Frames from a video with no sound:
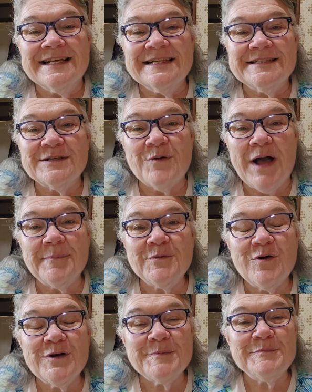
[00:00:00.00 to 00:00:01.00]
So I'm
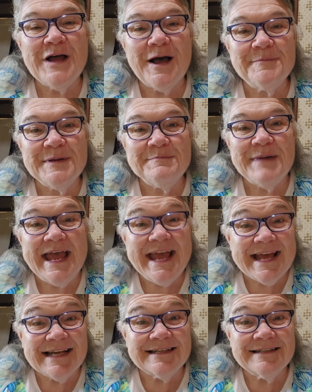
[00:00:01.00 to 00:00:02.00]
going to not be
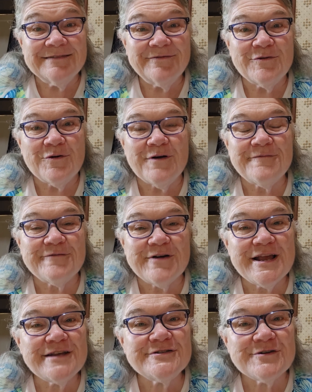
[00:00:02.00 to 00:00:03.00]
back for a
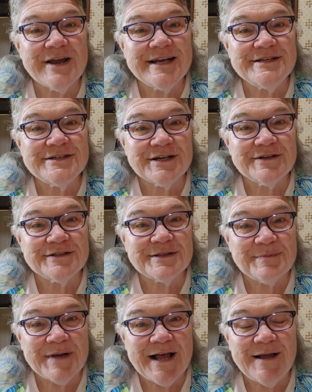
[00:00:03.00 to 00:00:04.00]
fresh Granny Shares
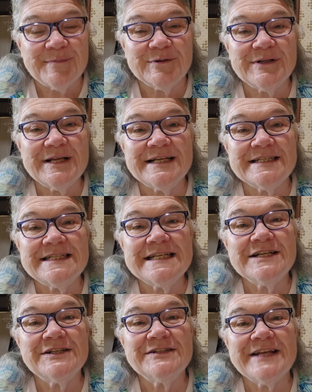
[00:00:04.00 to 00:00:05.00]
the Bible
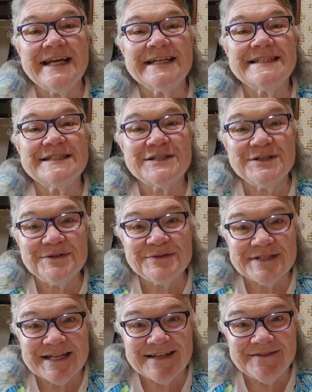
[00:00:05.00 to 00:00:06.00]
until next
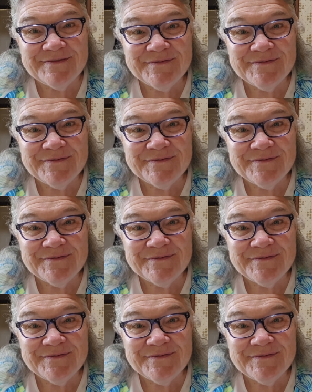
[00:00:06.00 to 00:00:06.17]
Tuesday.